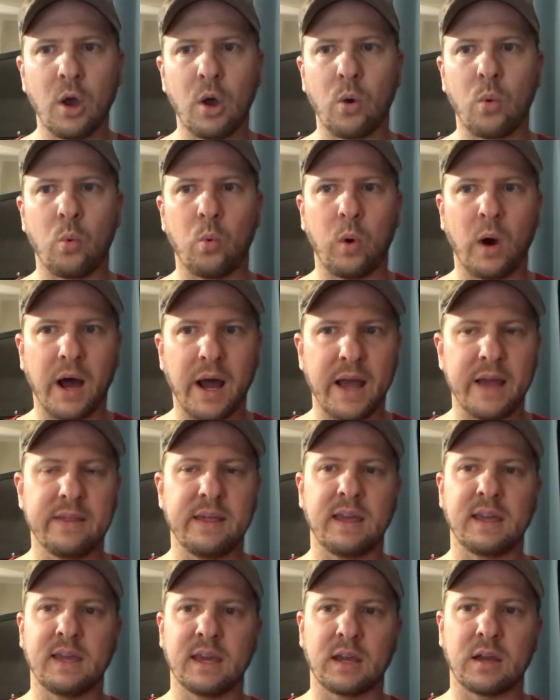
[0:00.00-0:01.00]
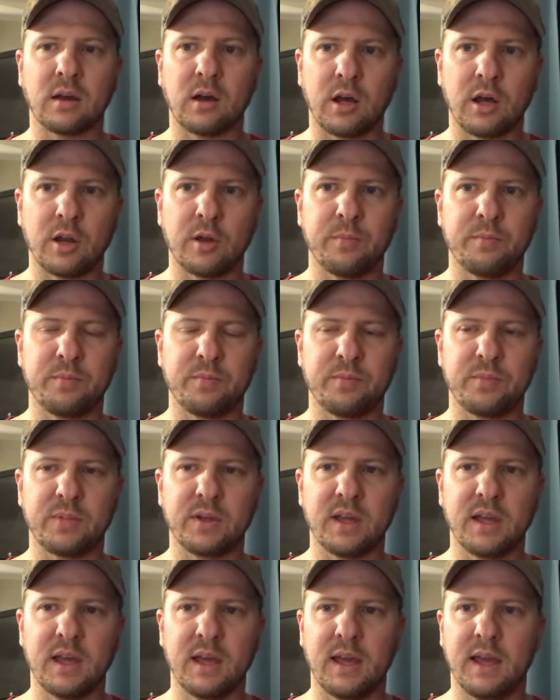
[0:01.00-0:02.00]
why they get caught up
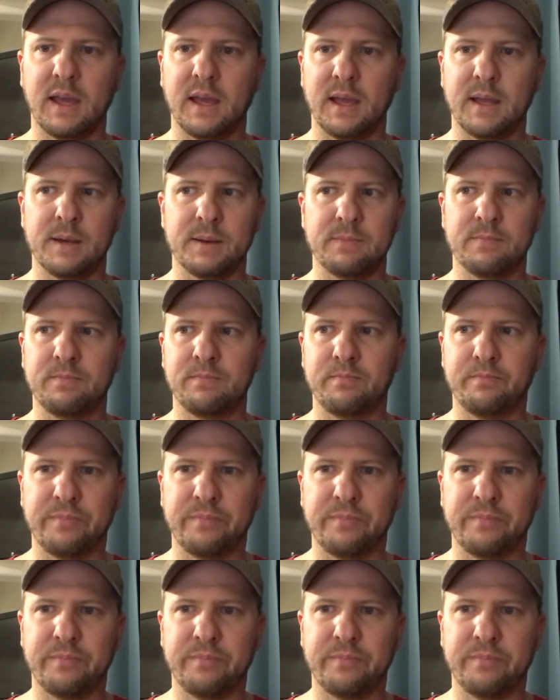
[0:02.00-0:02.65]
in